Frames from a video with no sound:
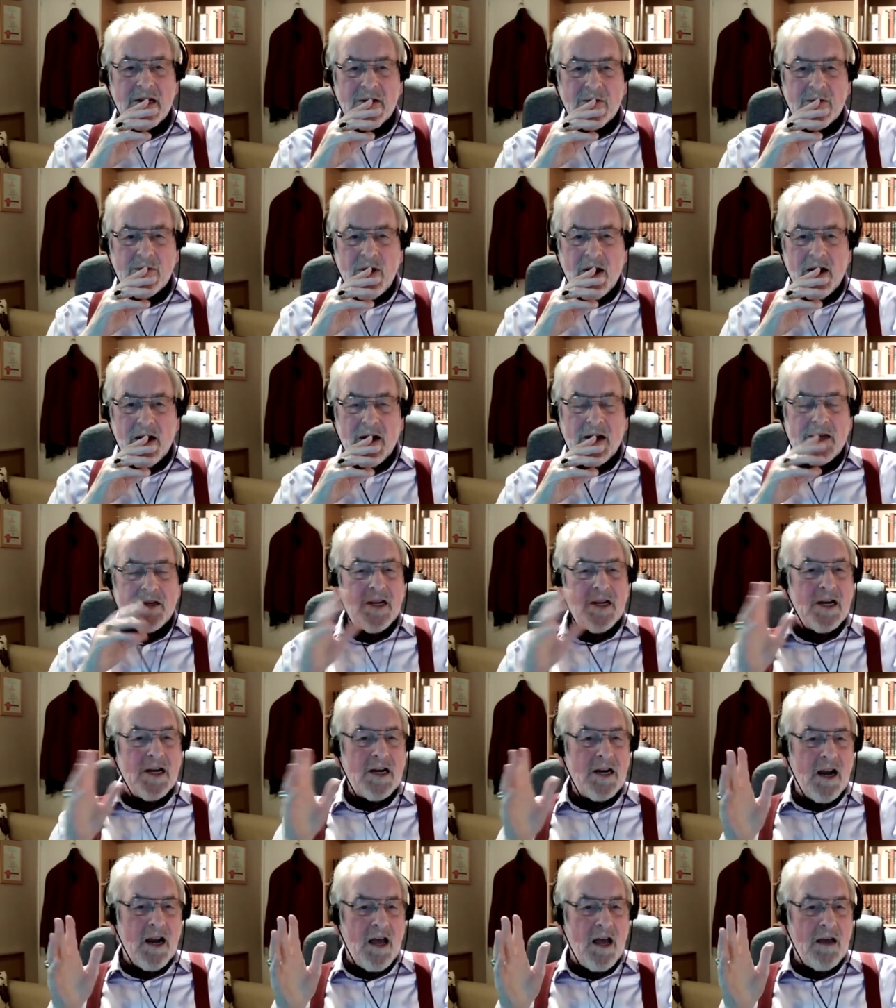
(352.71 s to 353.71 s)
where I
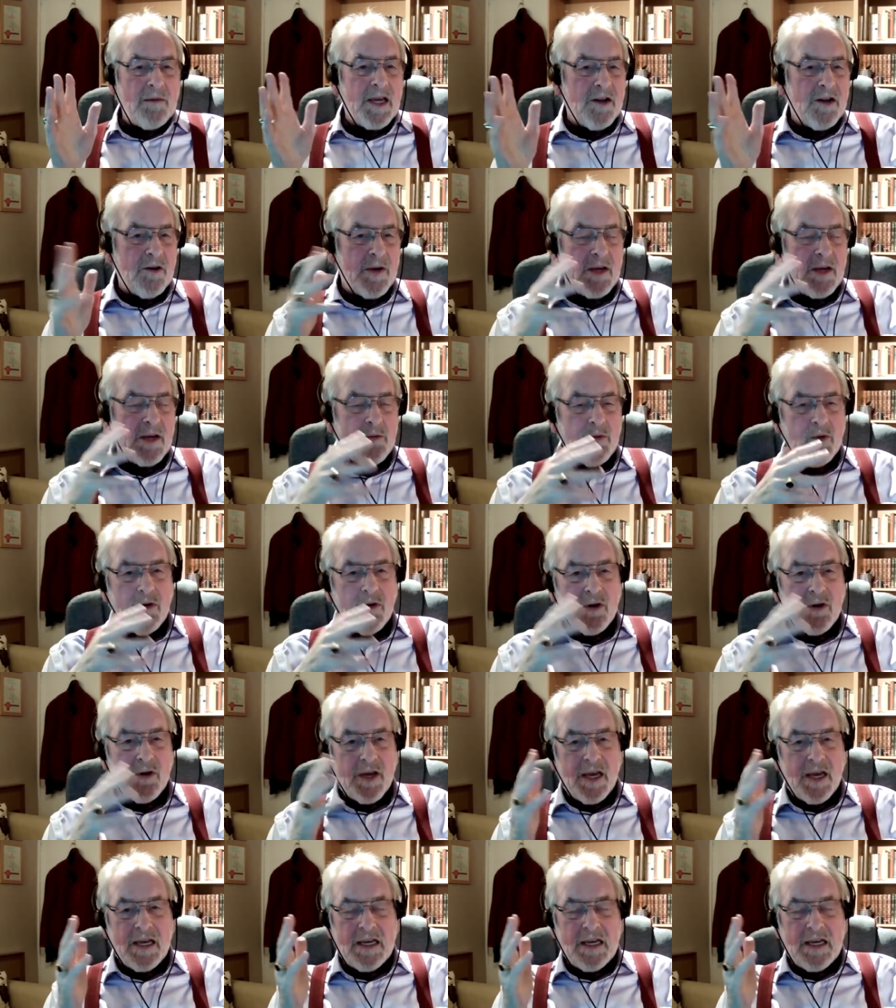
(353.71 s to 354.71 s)
did climbing, canoeing,
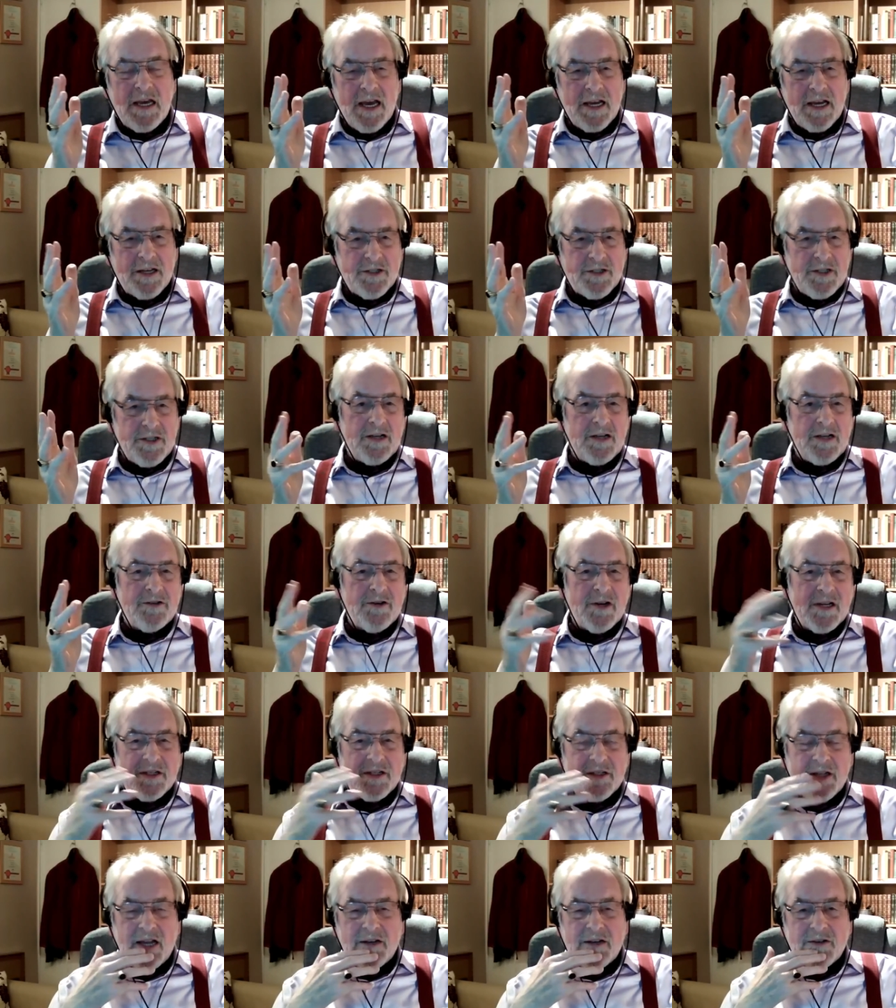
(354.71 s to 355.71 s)
walking,
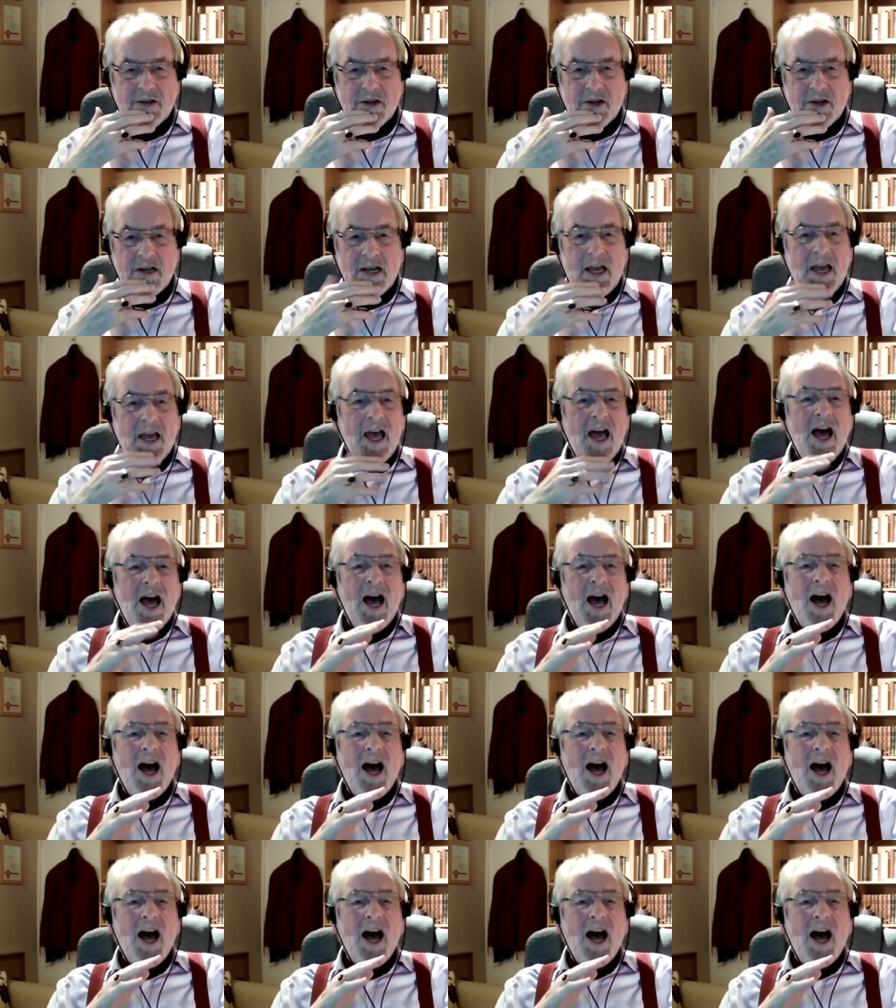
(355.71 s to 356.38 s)
etc., etc.